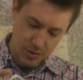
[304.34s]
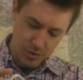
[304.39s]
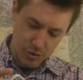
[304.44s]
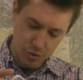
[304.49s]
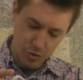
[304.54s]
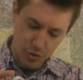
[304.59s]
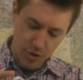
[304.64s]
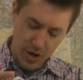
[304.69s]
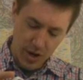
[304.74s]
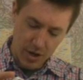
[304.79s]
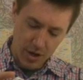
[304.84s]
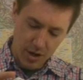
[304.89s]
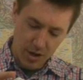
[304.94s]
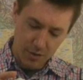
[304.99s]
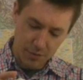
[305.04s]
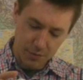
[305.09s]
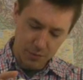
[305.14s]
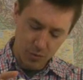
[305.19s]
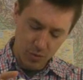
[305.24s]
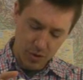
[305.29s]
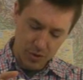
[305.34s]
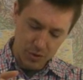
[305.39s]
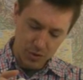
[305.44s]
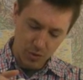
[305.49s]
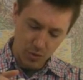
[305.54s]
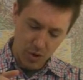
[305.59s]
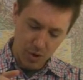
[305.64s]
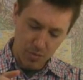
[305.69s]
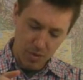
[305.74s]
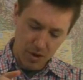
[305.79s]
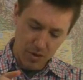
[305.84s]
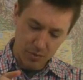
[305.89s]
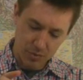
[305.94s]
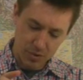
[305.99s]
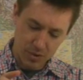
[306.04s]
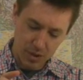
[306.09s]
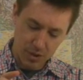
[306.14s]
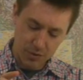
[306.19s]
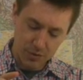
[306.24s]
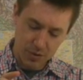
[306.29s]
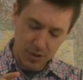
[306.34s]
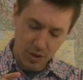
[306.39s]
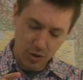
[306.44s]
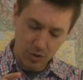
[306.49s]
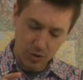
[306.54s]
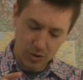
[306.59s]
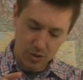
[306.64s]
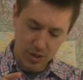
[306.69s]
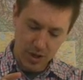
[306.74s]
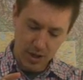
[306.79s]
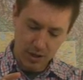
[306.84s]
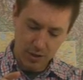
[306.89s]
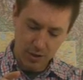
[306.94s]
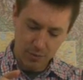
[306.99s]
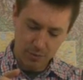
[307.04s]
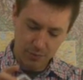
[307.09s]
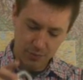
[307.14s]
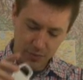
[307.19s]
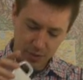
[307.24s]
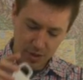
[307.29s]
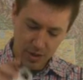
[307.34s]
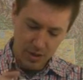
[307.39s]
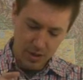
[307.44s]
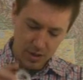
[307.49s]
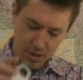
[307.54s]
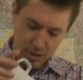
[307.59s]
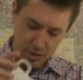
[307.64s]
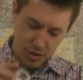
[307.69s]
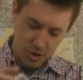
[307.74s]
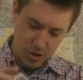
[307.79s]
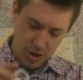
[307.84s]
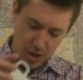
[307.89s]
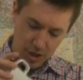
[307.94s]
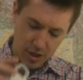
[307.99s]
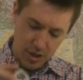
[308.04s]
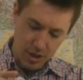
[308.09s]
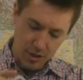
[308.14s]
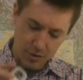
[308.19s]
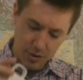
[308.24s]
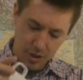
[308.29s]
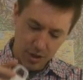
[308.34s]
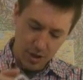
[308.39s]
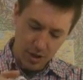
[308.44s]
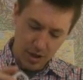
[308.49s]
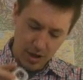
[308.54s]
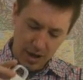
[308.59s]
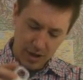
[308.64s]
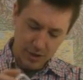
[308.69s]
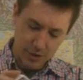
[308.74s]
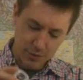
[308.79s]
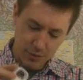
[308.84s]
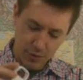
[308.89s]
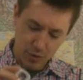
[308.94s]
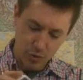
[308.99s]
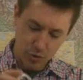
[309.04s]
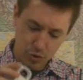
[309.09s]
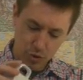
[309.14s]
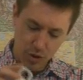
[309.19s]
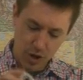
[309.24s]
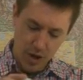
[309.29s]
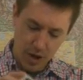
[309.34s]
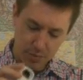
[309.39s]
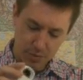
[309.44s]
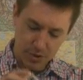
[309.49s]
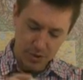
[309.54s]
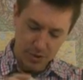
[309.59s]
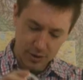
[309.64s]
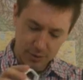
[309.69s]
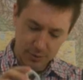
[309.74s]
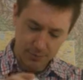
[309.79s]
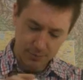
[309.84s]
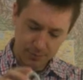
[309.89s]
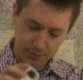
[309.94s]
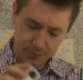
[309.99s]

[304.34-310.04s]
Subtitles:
drain off the rest of the way by themselves. Then you can take them, shake out any last few drops.